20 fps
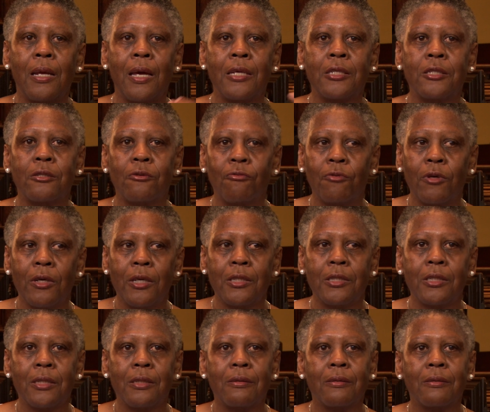that's the
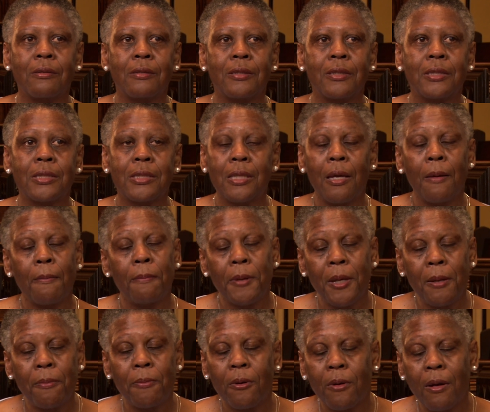reason some
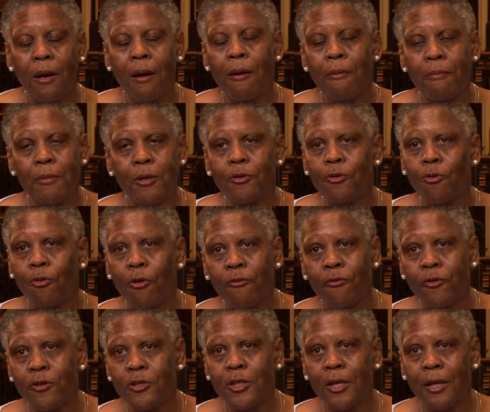people call me Dora
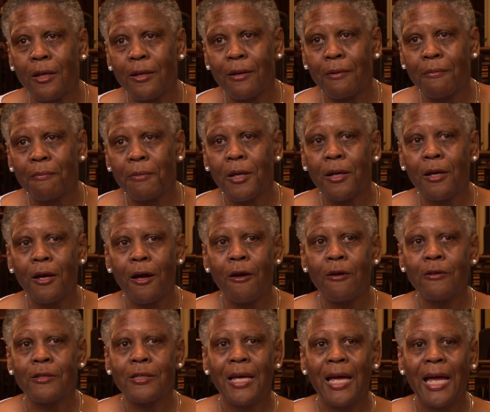Virginia,
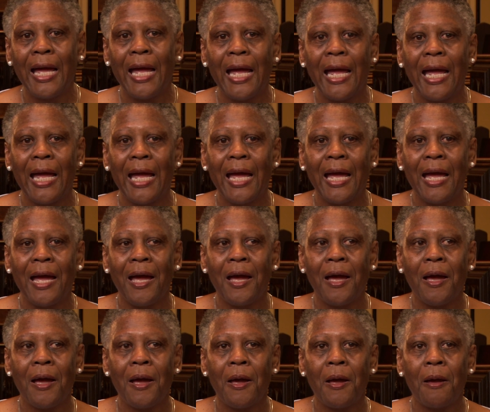because
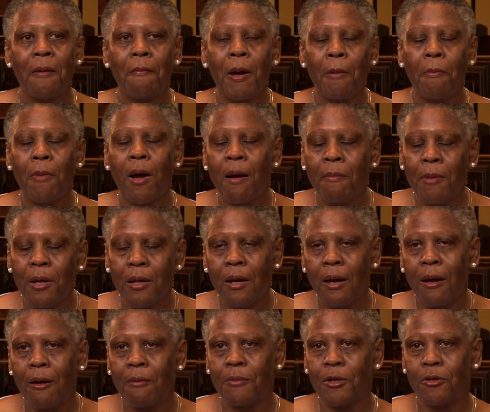my mama
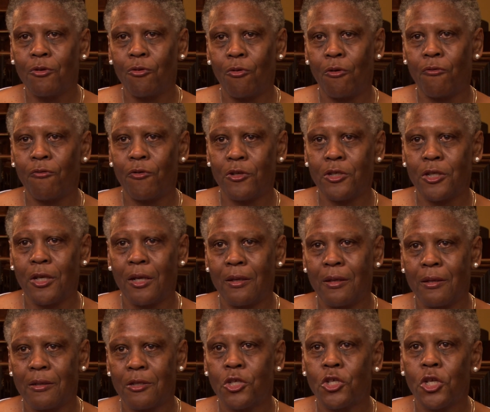called me Dora Virginia.
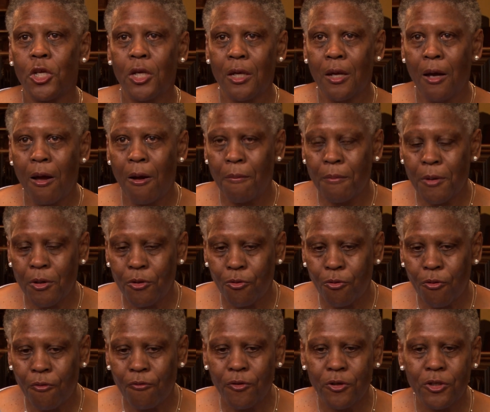She called me
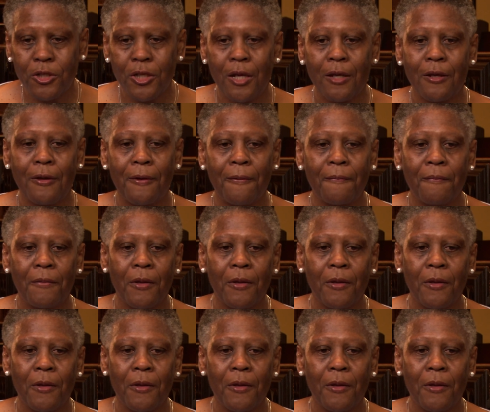Dora Virginia.